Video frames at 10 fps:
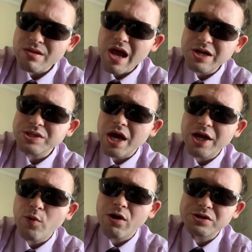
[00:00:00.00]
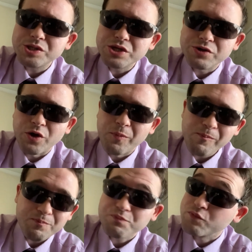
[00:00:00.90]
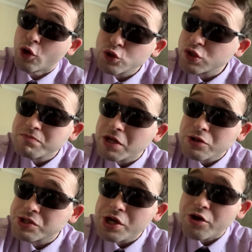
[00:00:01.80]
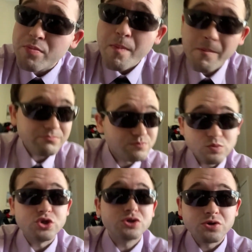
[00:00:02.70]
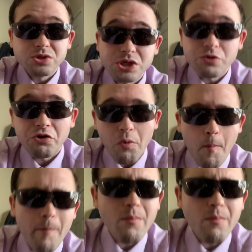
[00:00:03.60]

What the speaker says: That is a high quality cereal. No shrimp tails here, just good cereal.